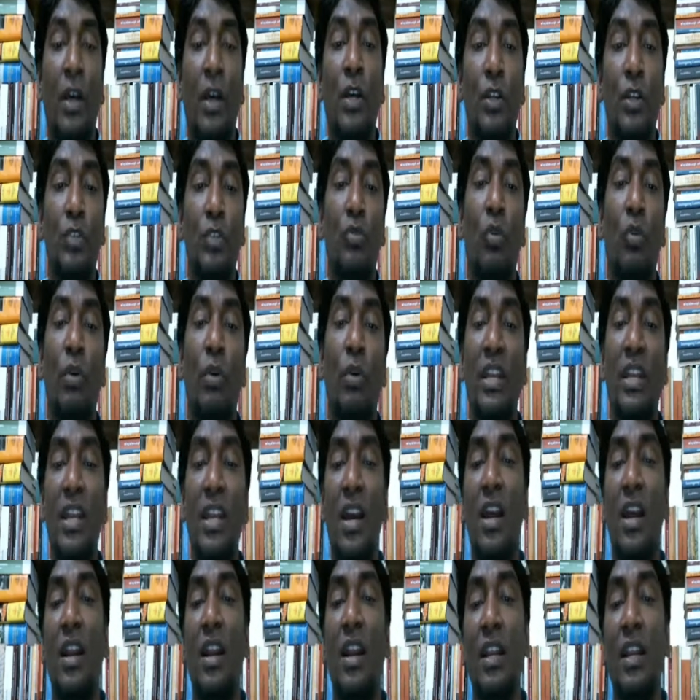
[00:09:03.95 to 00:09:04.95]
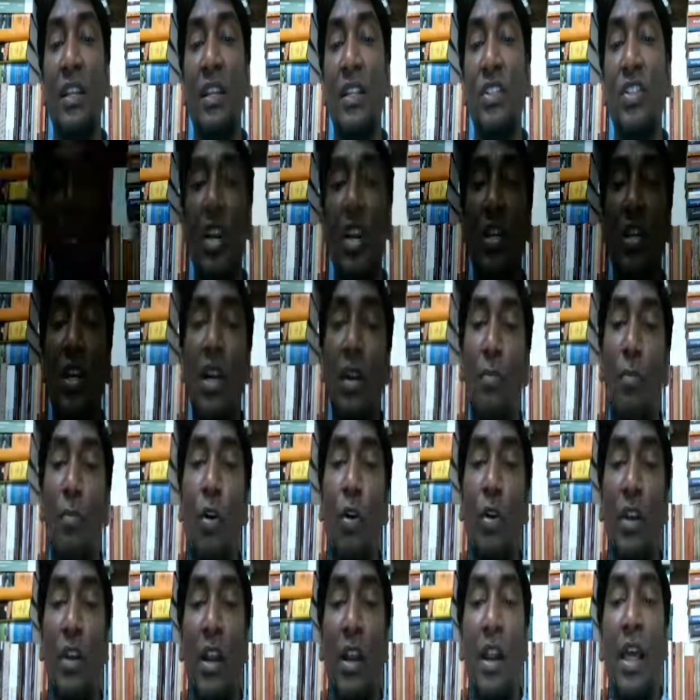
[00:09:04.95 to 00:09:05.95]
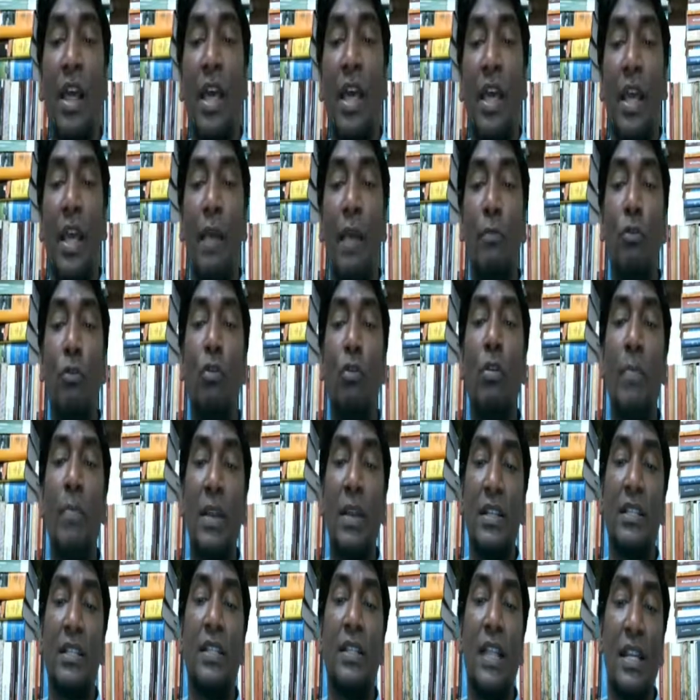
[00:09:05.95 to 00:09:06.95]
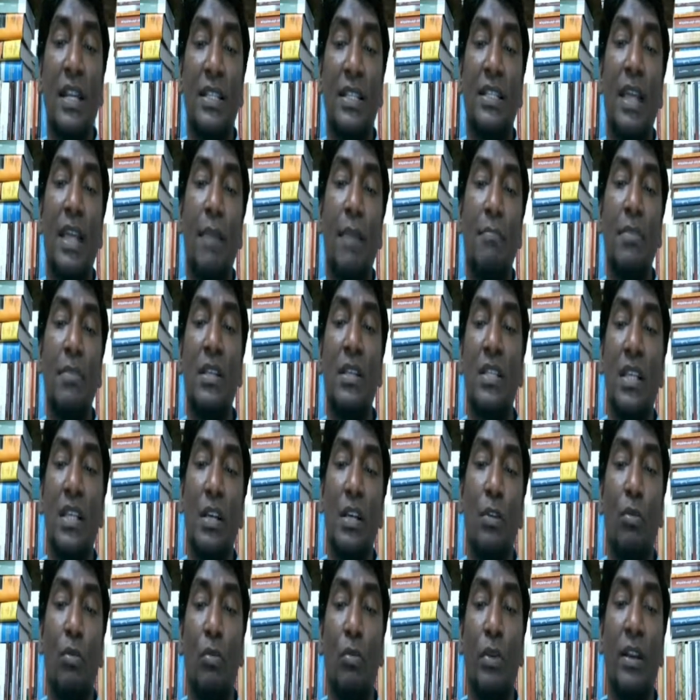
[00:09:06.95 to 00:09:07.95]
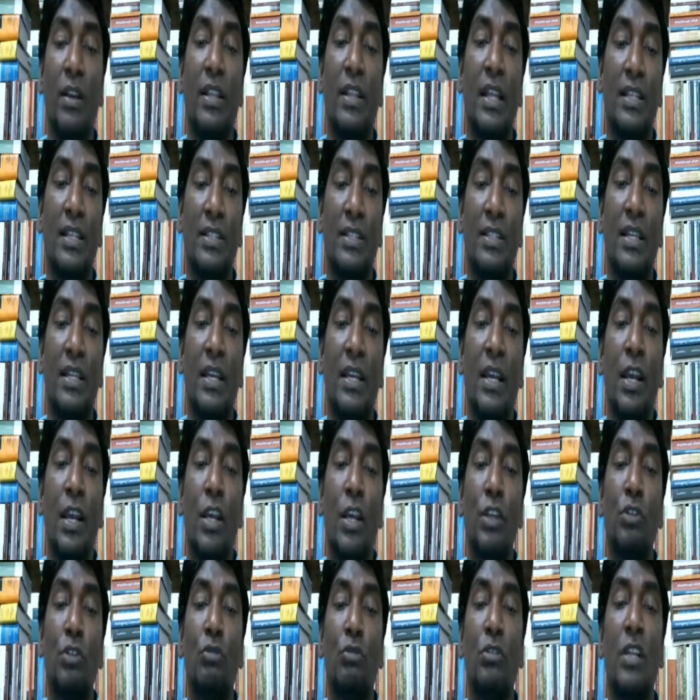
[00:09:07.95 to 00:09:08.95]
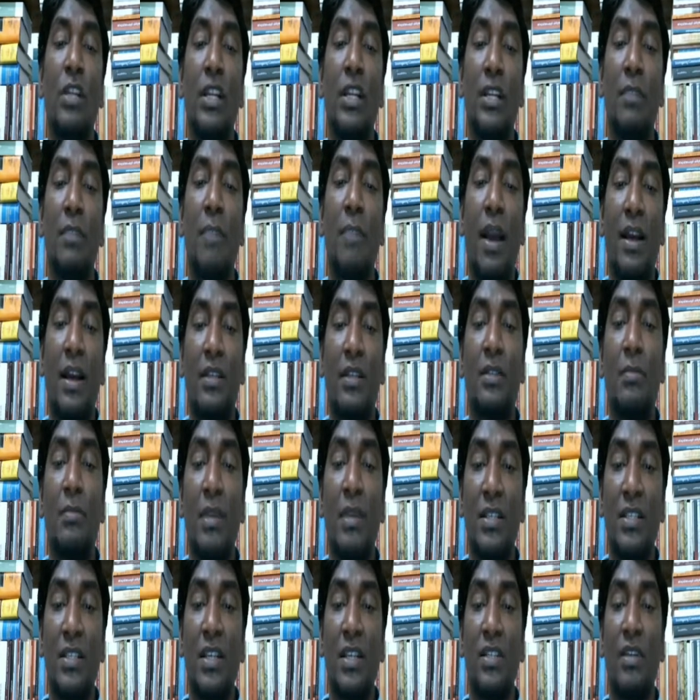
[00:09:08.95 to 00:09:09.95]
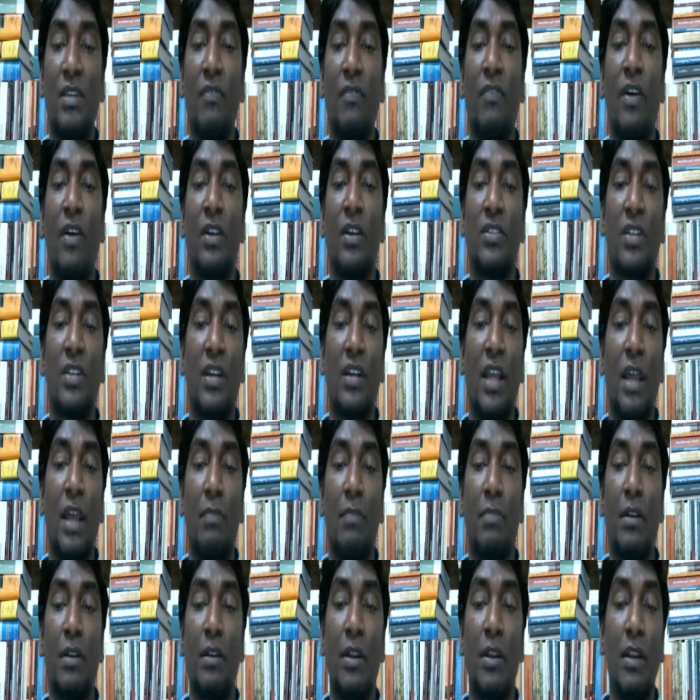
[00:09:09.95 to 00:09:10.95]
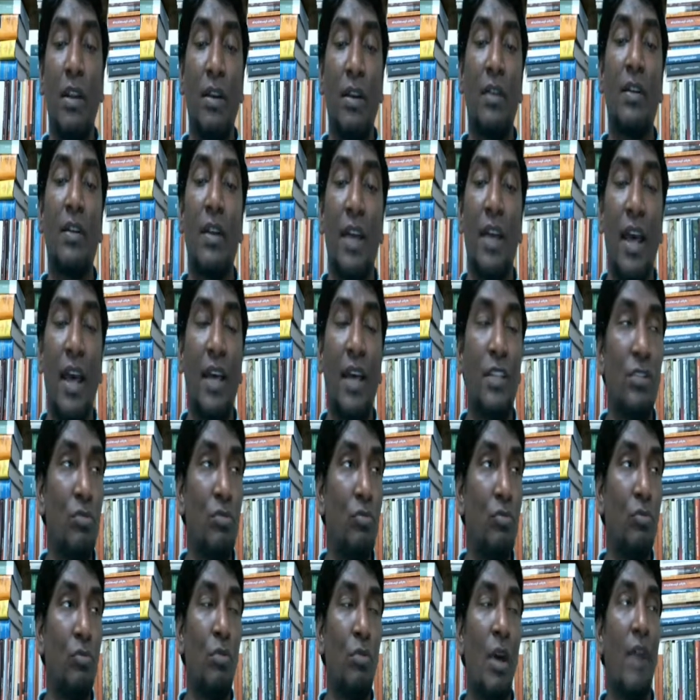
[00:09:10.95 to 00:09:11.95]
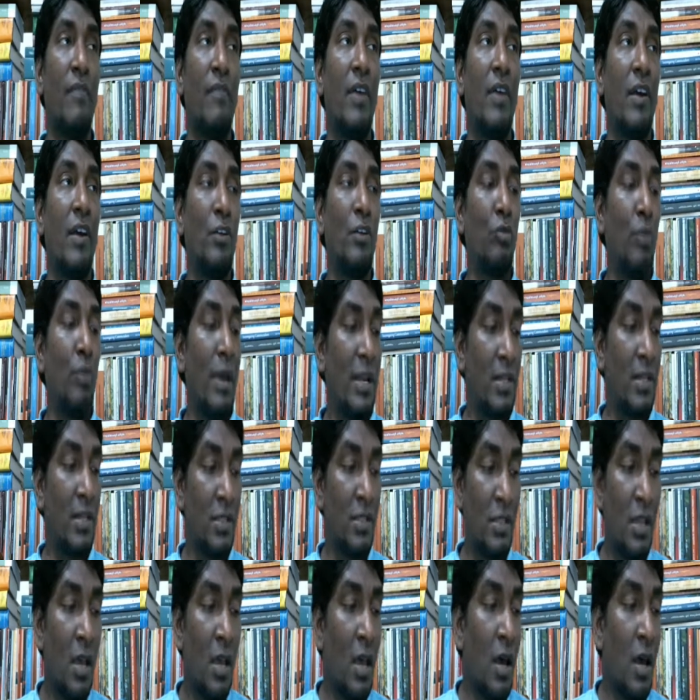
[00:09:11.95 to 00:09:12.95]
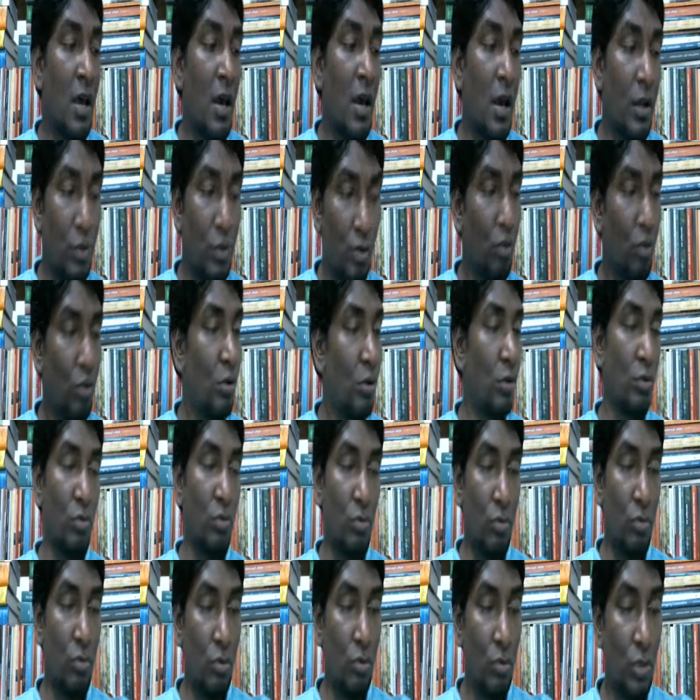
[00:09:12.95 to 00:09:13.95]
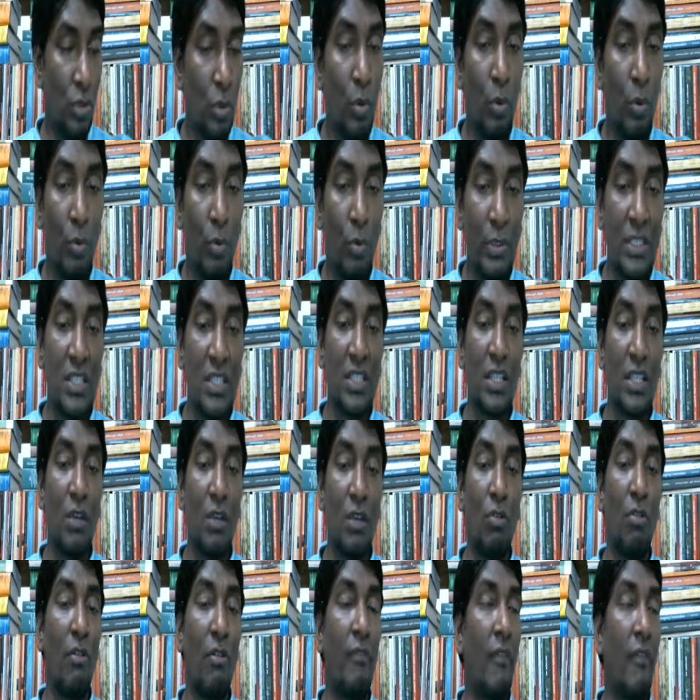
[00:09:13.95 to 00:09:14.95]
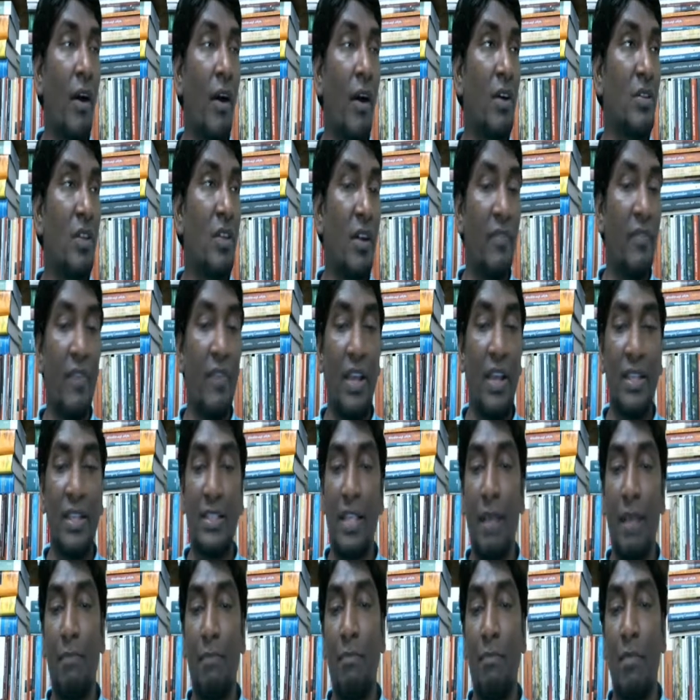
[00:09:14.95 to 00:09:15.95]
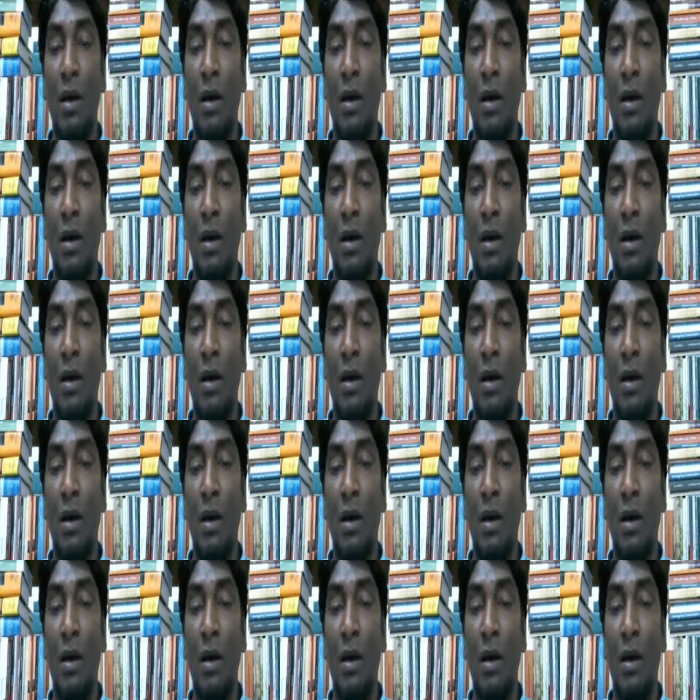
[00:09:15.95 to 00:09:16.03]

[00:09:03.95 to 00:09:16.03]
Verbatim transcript: So here in the general model, emoluments that is M is included, Thus, the utility maximization function can be rewritten as you have a UX a U U U, which is equal to a function of sm